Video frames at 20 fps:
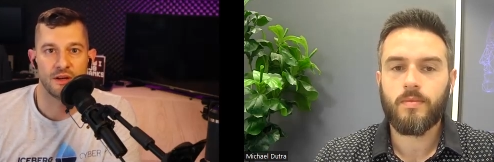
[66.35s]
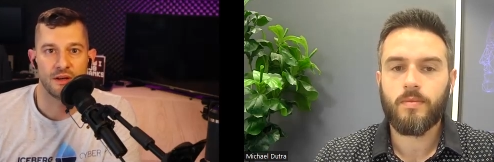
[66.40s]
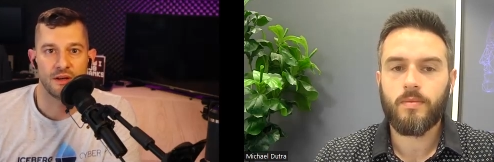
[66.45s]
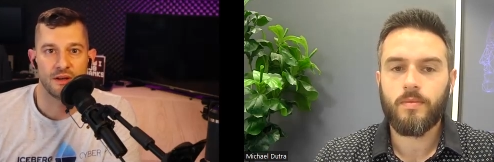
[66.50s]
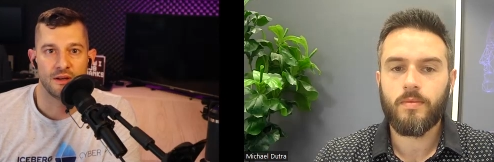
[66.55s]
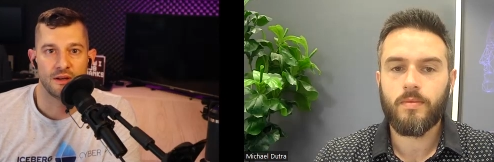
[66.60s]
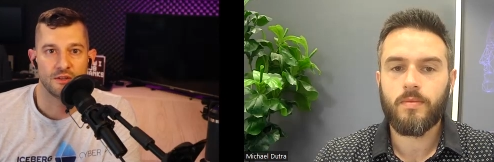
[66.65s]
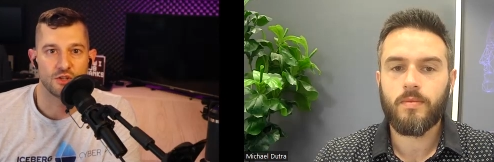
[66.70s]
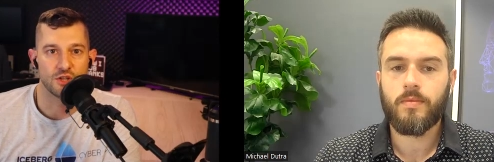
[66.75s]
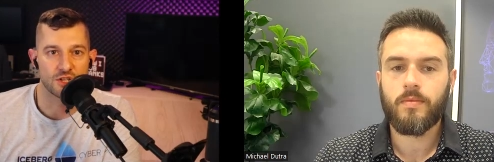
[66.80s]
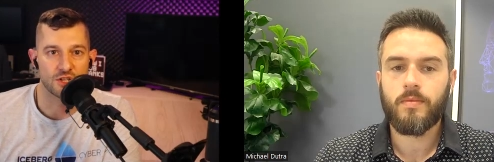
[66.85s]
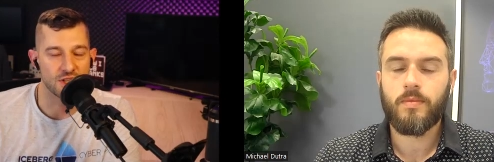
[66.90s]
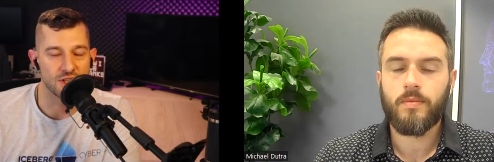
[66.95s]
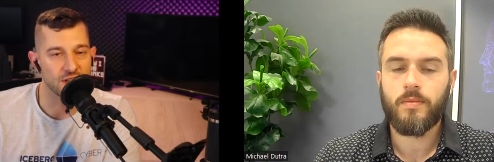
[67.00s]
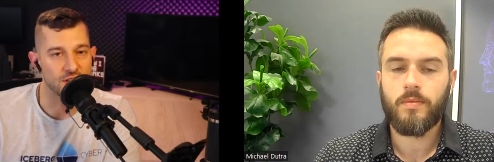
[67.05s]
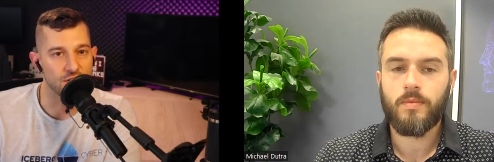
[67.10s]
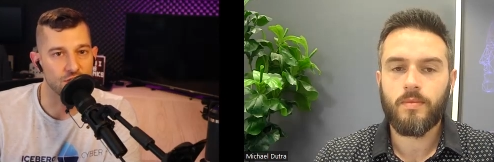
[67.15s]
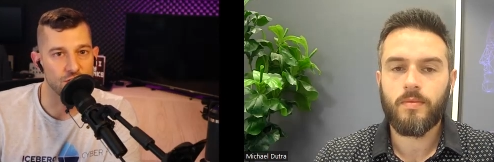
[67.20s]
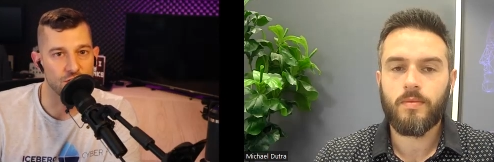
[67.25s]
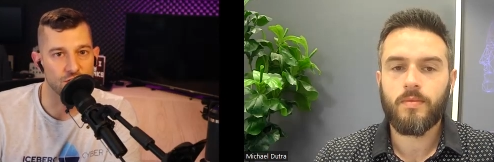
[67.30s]
Speaker 1: Just like you
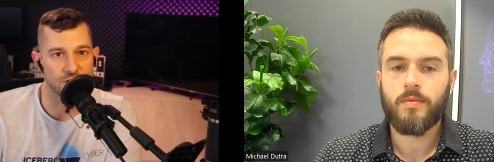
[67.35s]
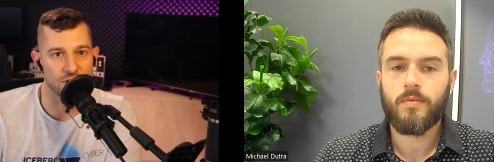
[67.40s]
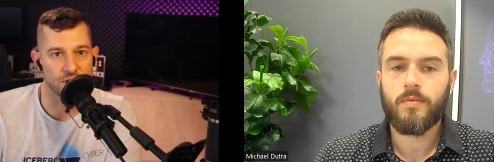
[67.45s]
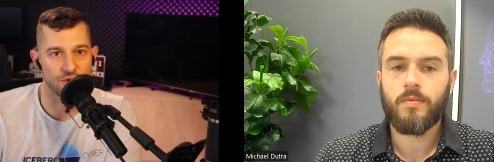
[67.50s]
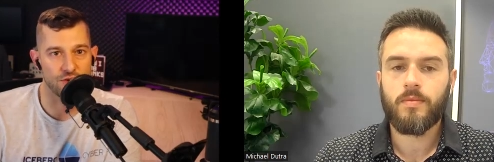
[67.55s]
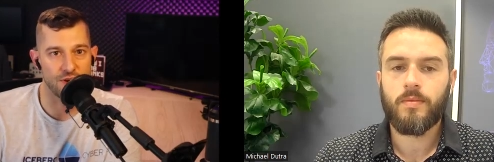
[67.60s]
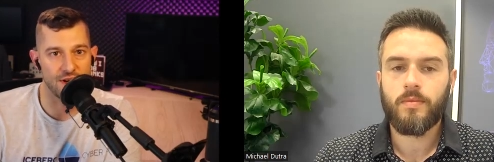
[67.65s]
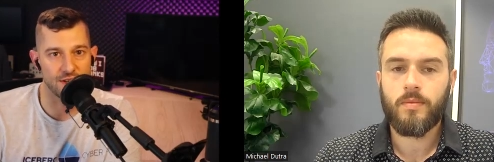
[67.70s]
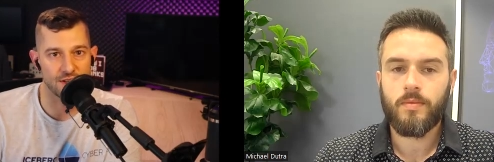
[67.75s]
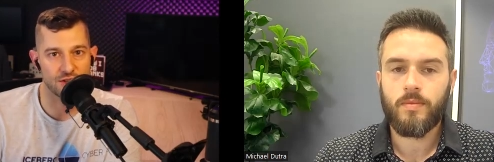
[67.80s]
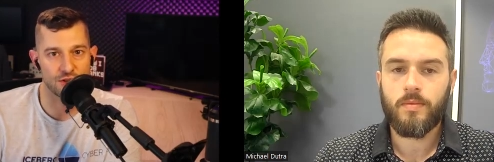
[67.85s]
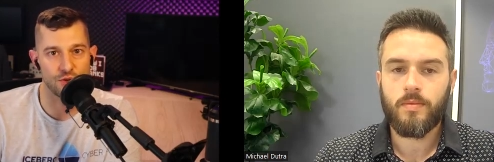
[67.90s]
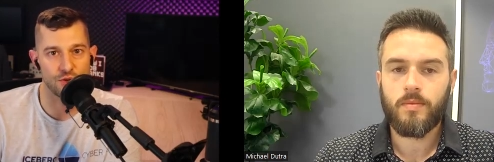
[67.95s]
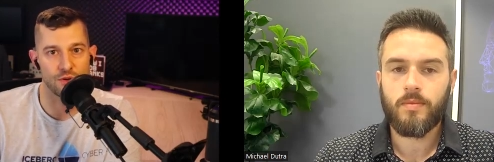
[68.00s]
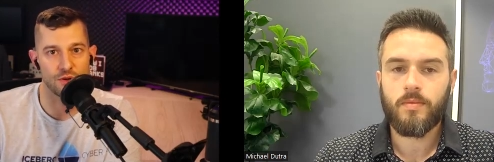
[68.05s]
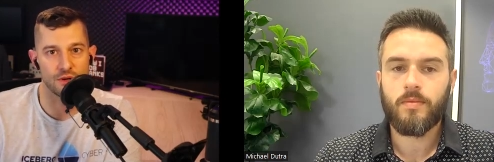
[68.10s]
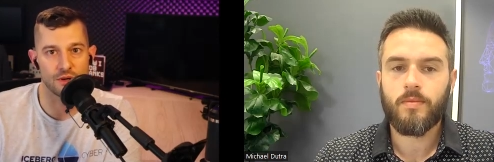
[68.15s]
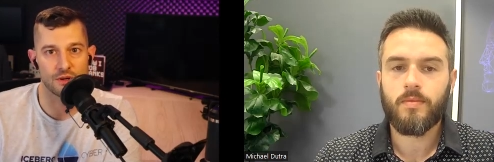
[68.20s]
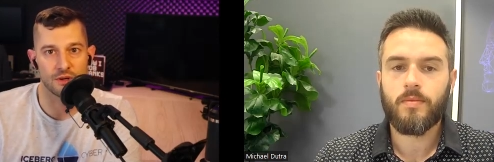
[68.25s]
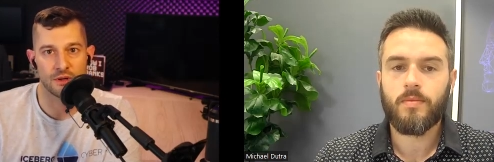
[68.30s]
use a credit
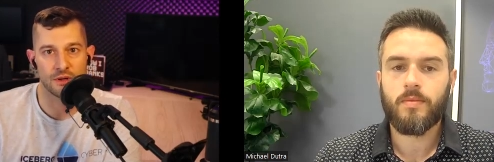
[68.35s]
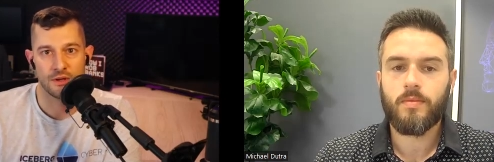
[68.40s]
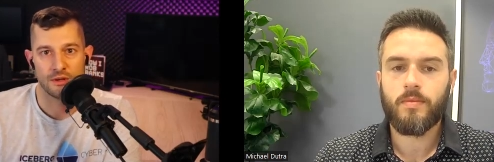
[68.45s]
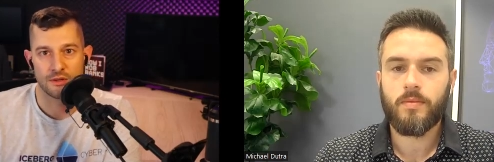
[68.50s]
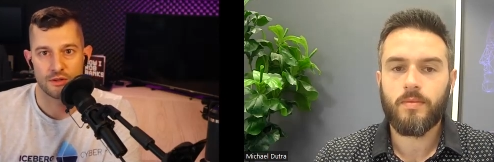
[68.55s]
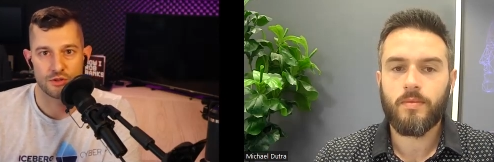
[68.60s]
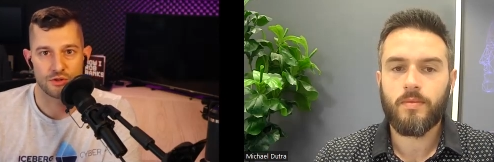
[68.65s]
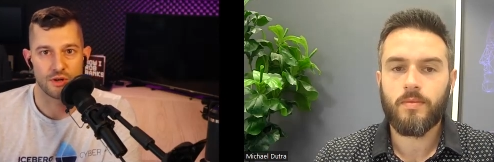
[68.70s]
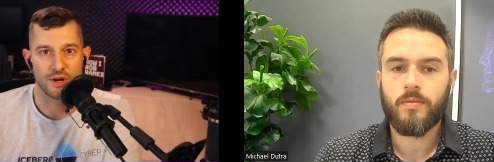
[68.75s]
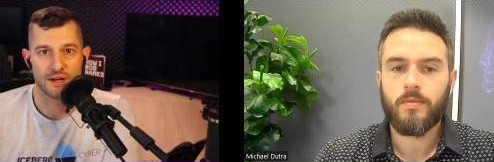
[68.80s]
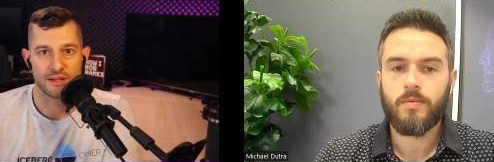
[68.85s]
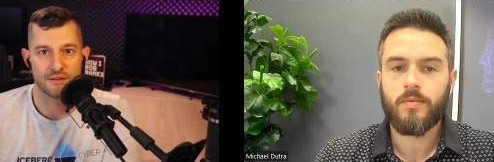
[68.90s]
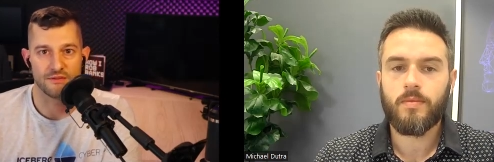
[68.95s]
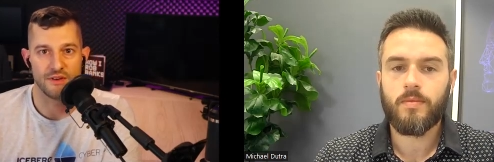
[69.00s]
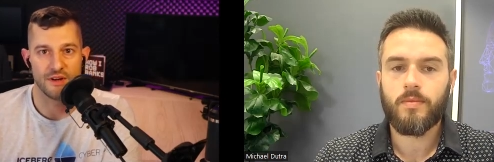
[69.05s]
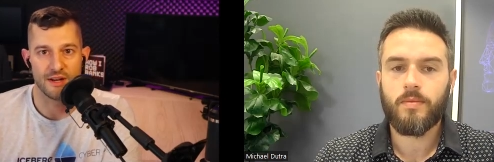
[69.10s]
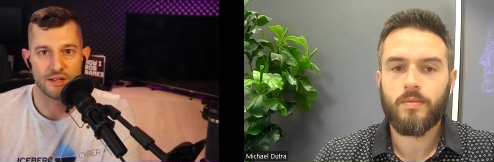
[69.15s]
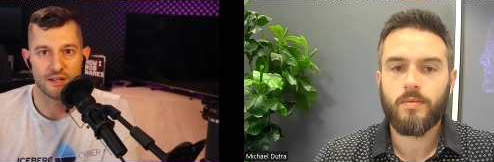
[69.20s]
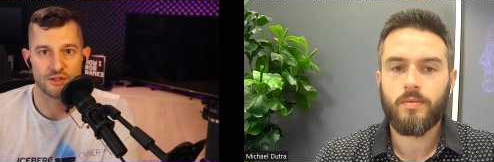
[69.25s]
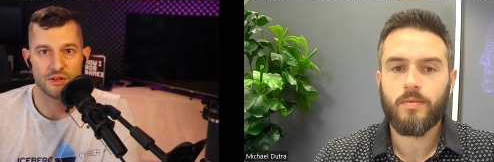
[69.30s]
score to track the
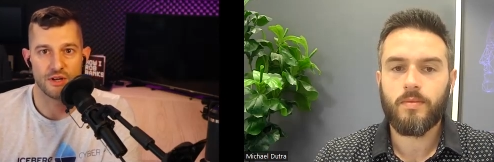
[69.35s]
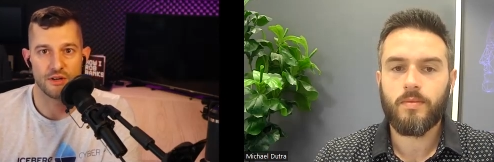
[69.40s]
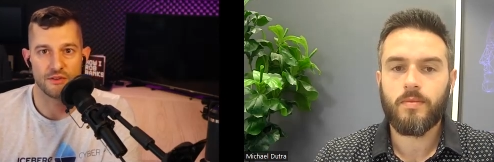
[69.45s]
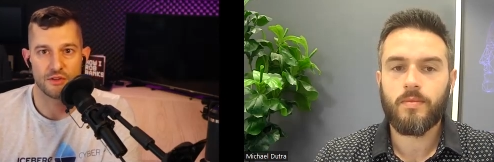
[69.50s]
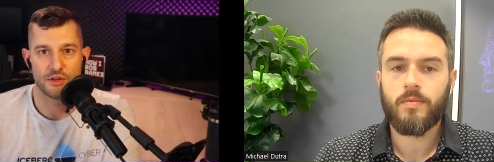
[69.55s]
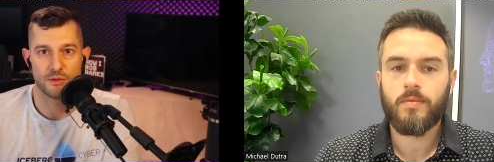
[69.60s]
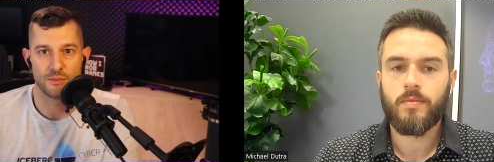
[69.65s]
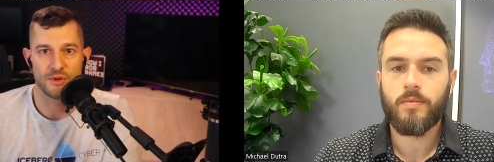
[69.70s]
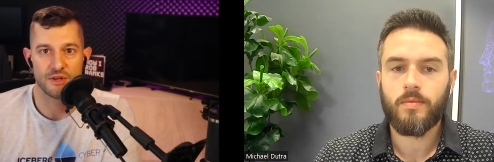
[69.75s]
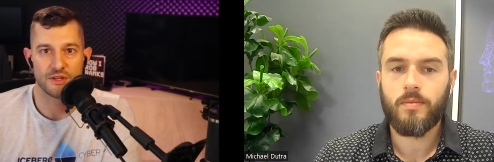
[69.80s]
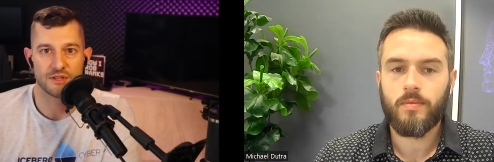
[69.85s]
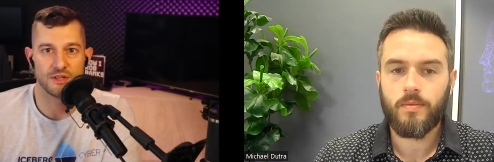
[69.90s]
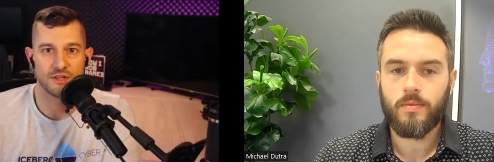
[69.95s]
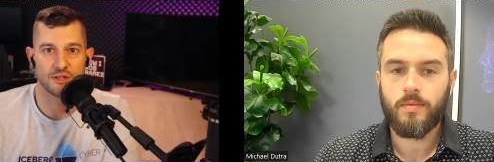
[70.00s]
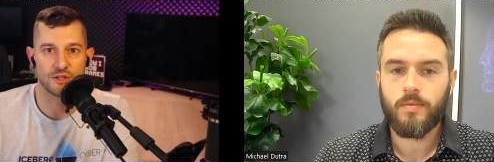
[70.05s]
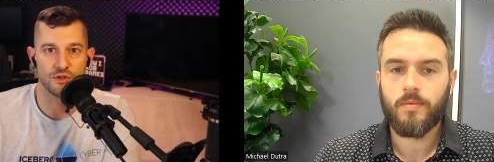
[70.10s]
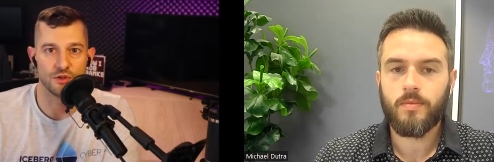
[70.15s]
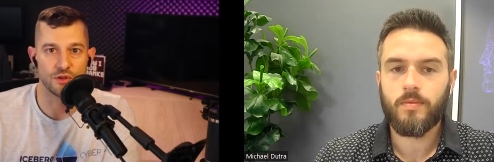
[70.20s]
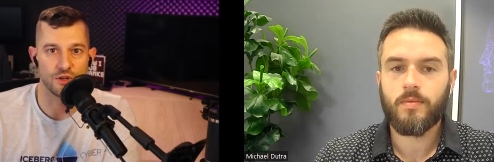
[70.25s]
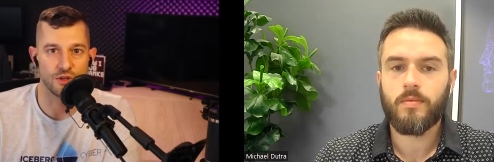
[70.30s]
financial health of your business, you
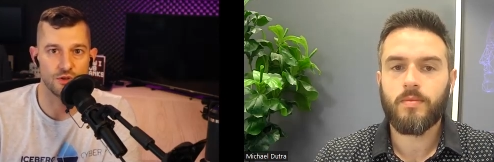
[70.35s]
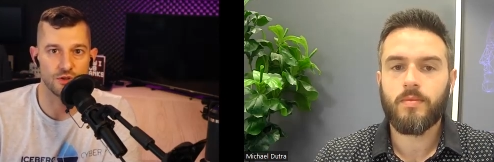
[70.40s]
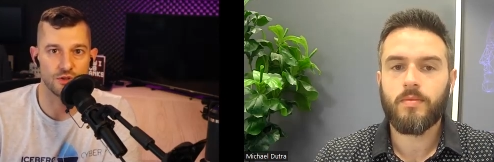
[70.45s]
can use your